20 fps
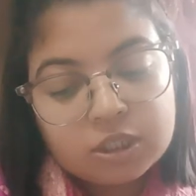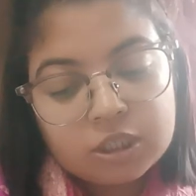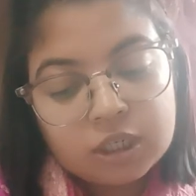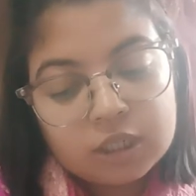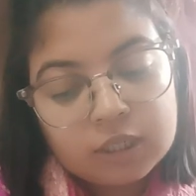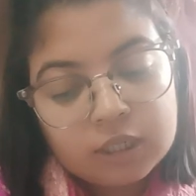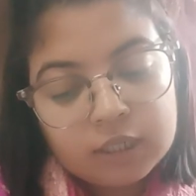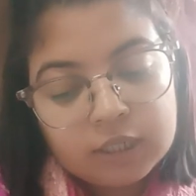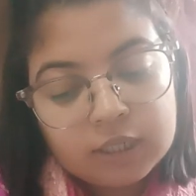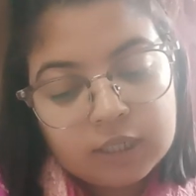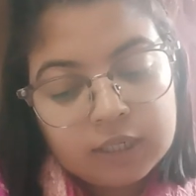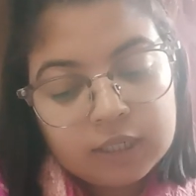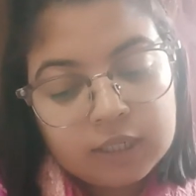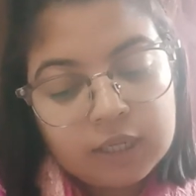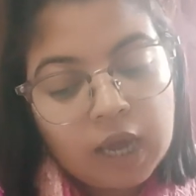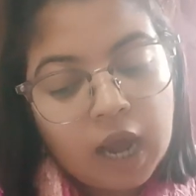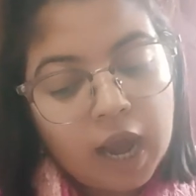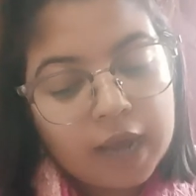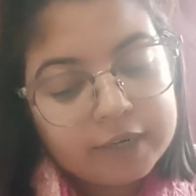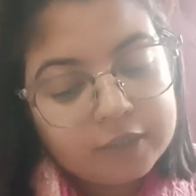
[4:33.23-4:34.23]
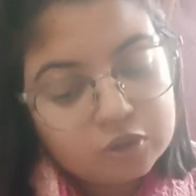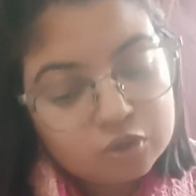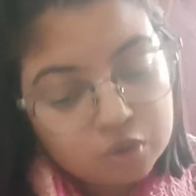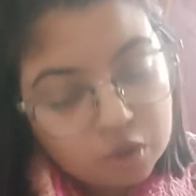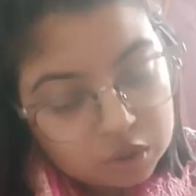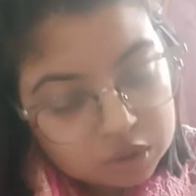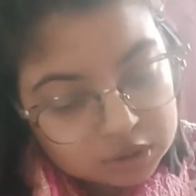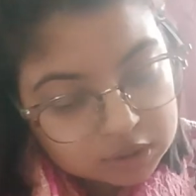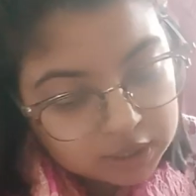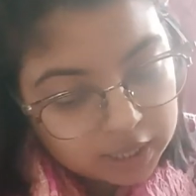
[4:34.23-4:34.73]
Generally
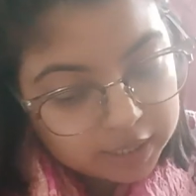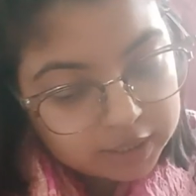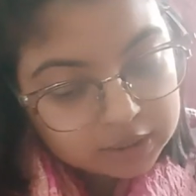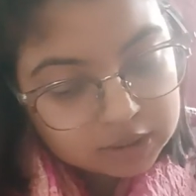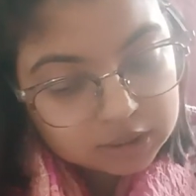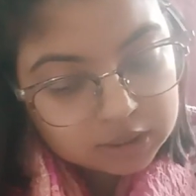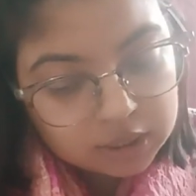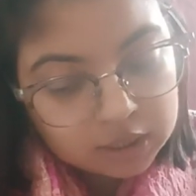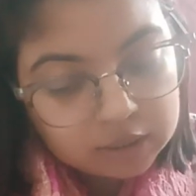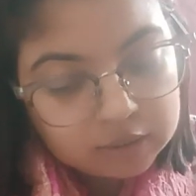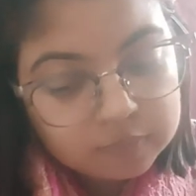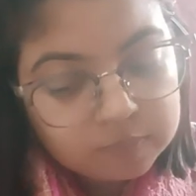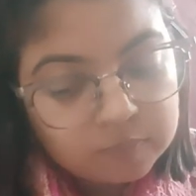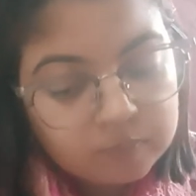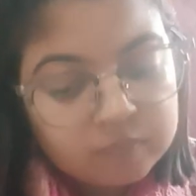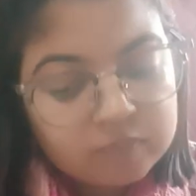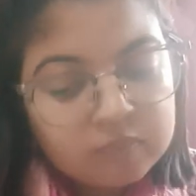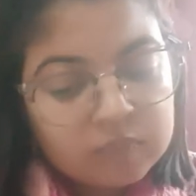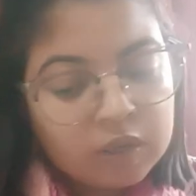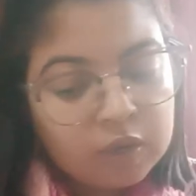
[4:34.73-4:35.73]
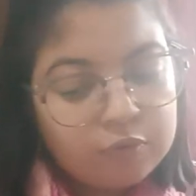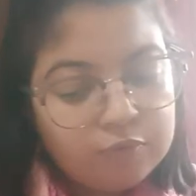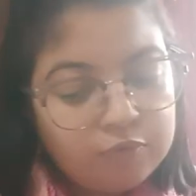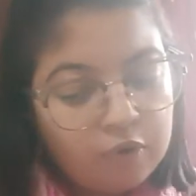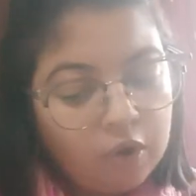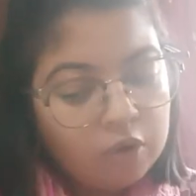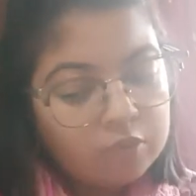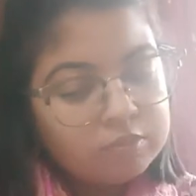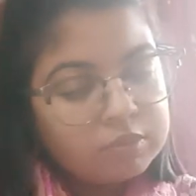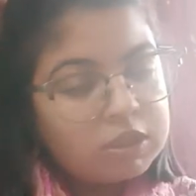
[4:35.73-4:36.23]
hydroxides are
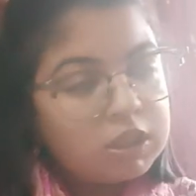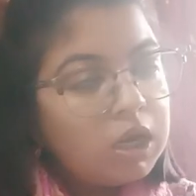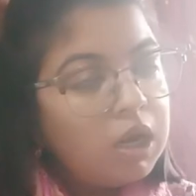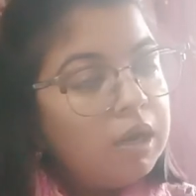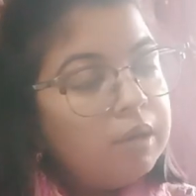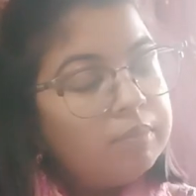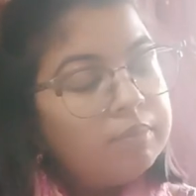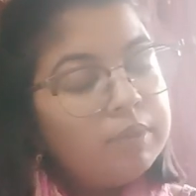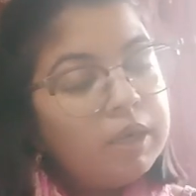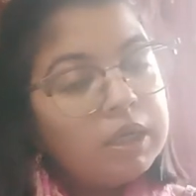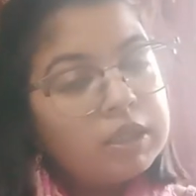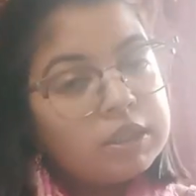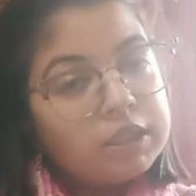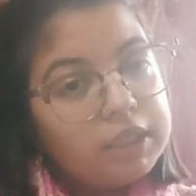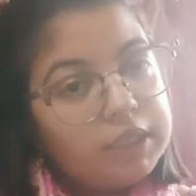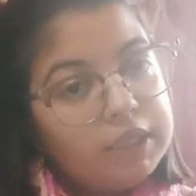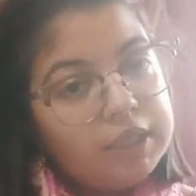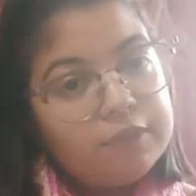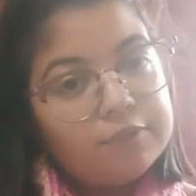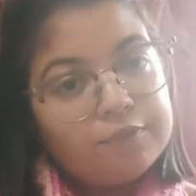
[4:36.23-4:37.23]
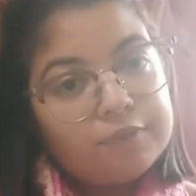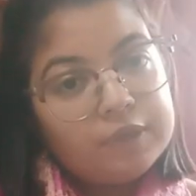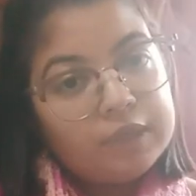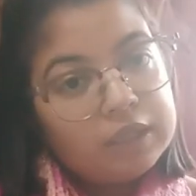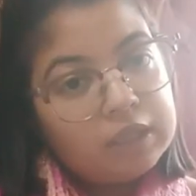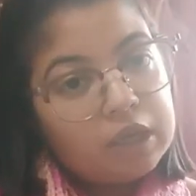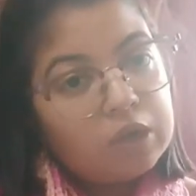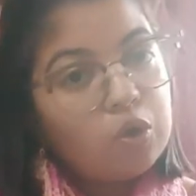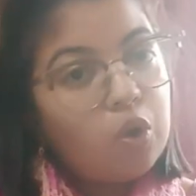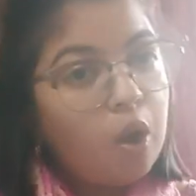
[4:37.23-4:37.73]
formed, but if
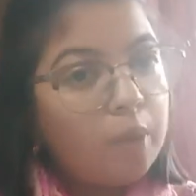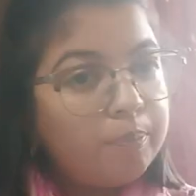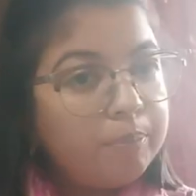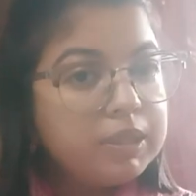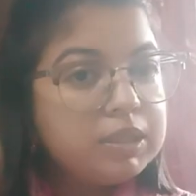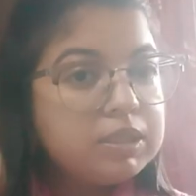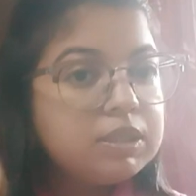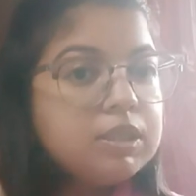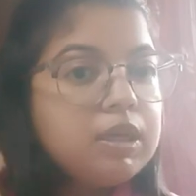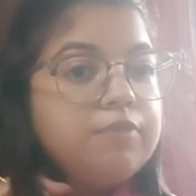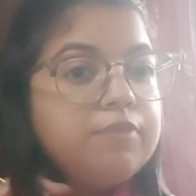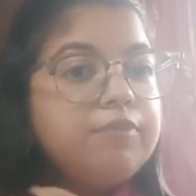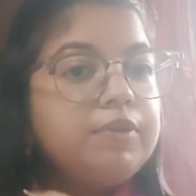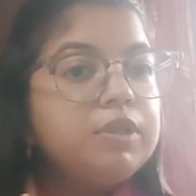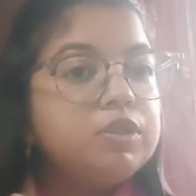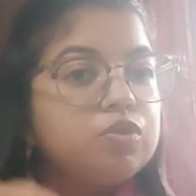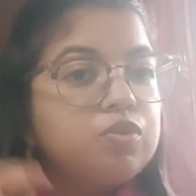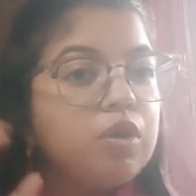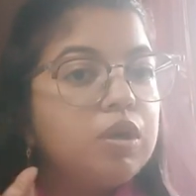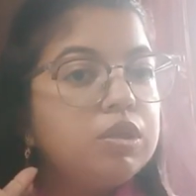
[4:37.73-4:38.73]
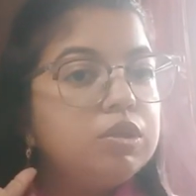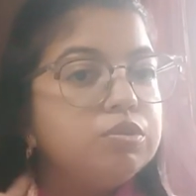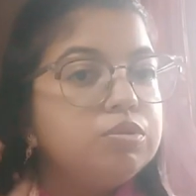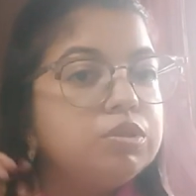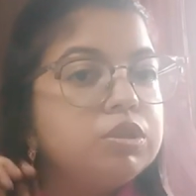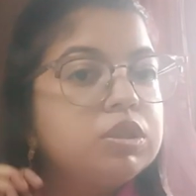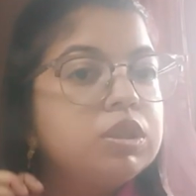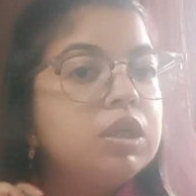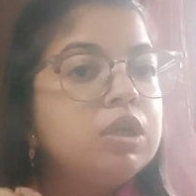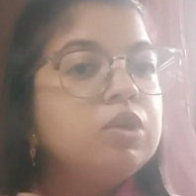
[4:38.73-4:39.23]
in the copper sulfate
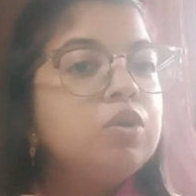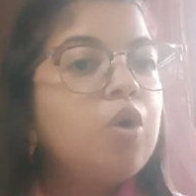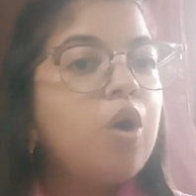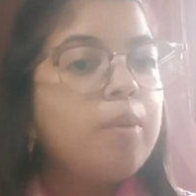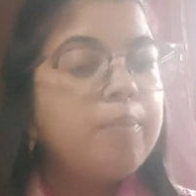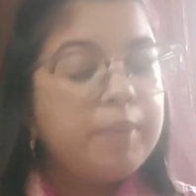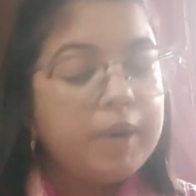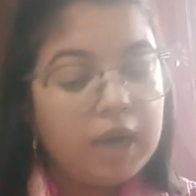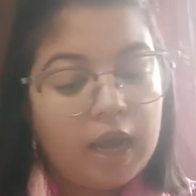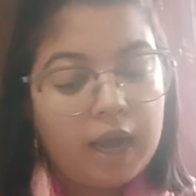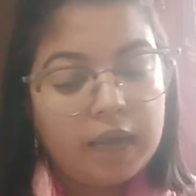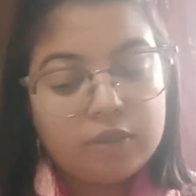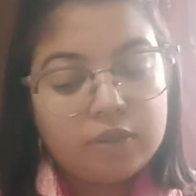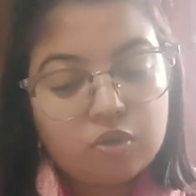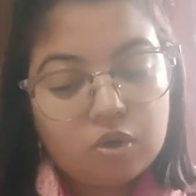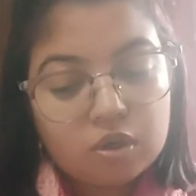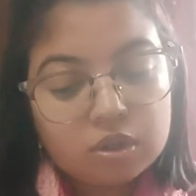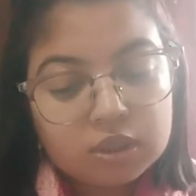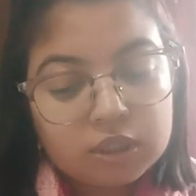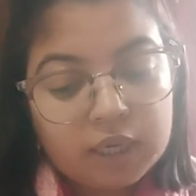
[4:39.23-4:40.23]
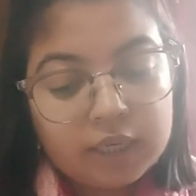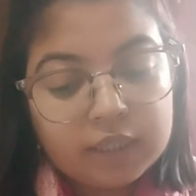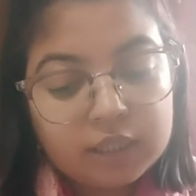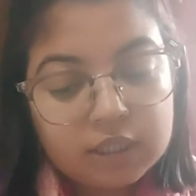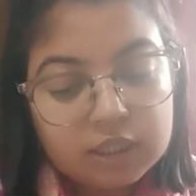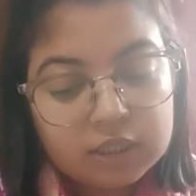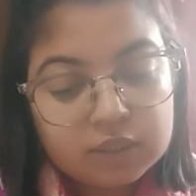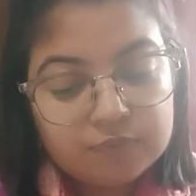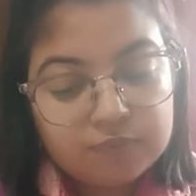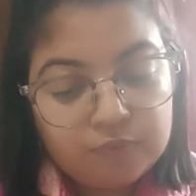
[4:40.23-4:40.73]
solution copper hydroxide
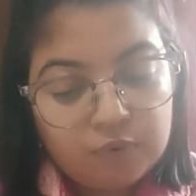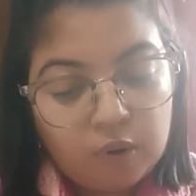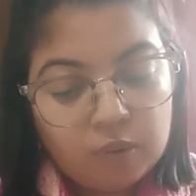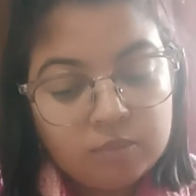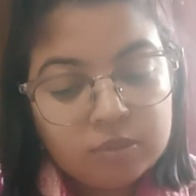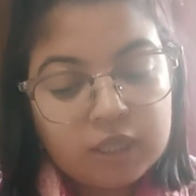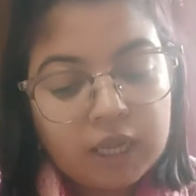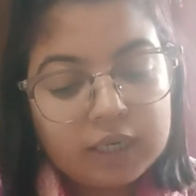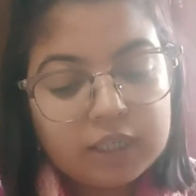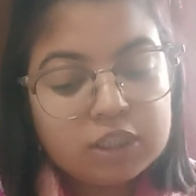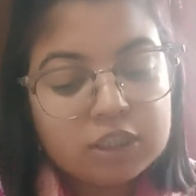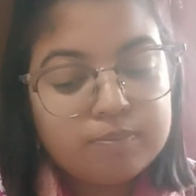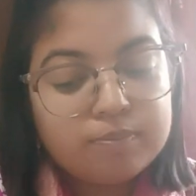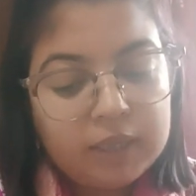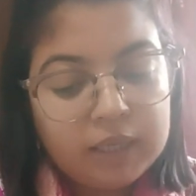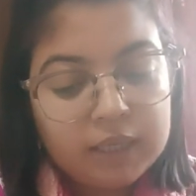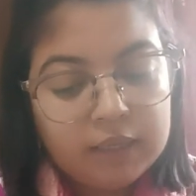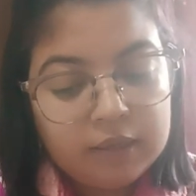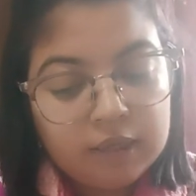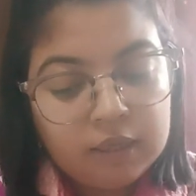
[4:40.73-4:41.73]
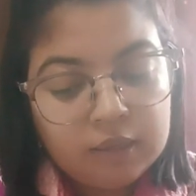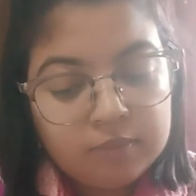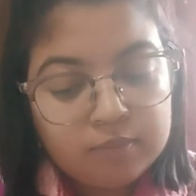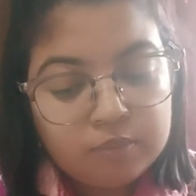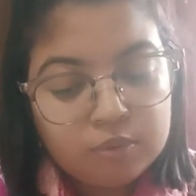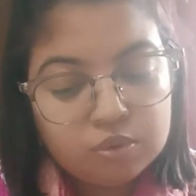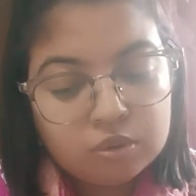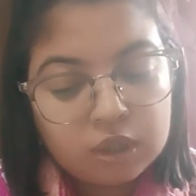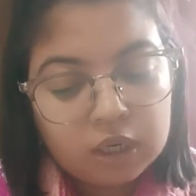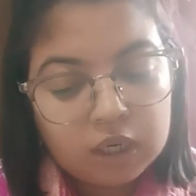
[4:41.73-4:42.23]
is formed, that is pale
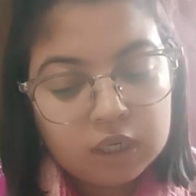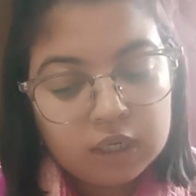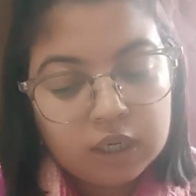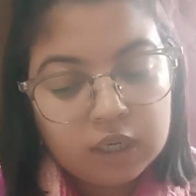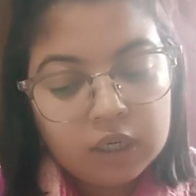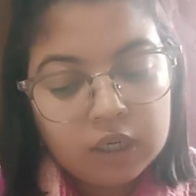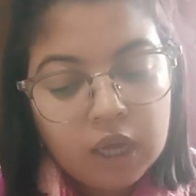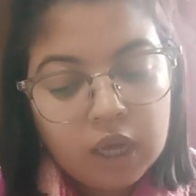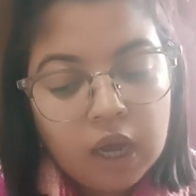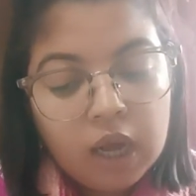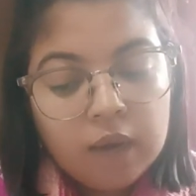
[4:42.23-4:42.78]
blue color.